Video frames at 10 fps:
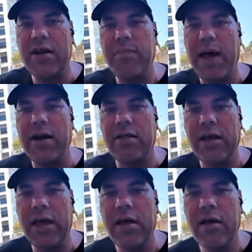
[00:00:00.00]

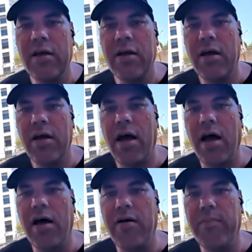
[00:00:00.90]
independently
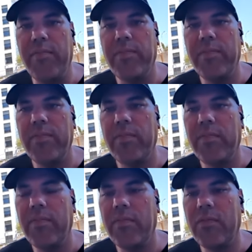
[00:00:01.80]
um,
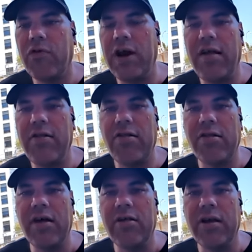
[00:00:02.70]
treat as a
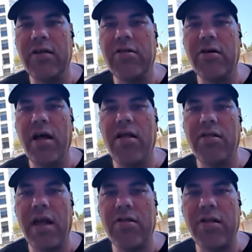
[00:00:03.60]
skill and its
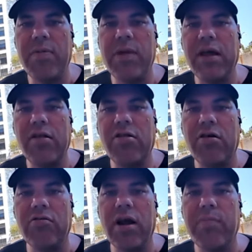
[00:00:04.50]
as something in its
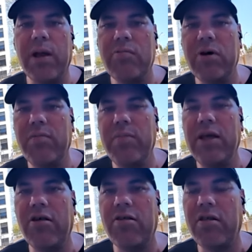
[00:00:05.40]
own right. But it wouldn't
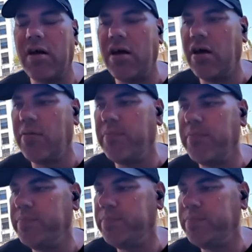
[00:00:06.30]
be just a